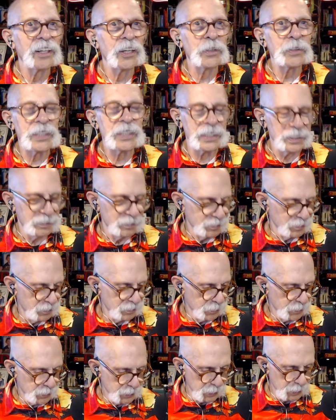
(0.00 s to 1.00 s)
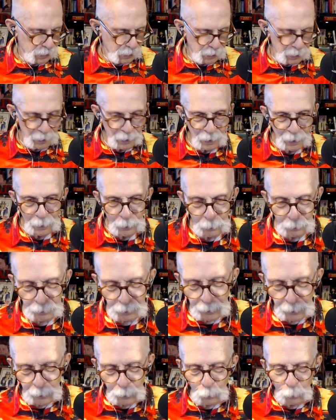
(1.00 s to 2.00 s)
Okay. I also
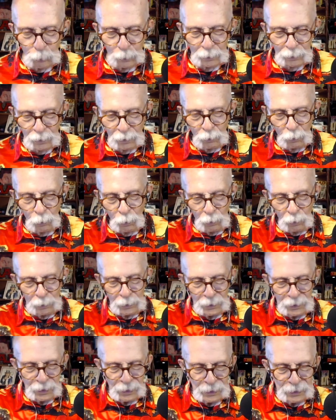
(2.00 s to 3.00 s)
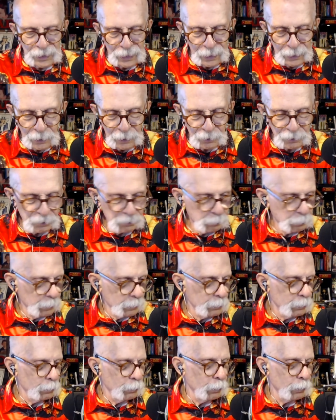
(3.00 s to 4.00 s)
got a quick call into Dennis. We'll
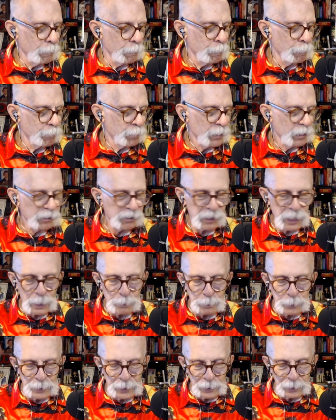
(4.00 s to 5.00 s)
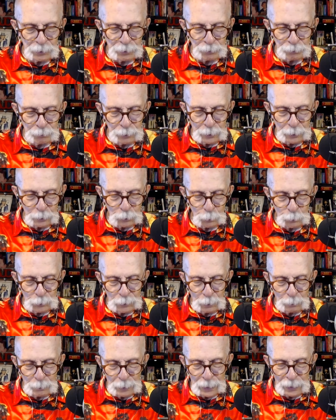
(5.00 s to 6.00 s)
do a snappy answer and then go
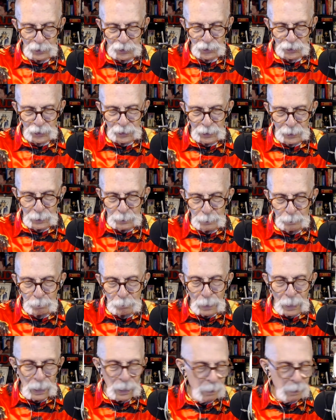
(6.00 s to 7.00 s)
into match game.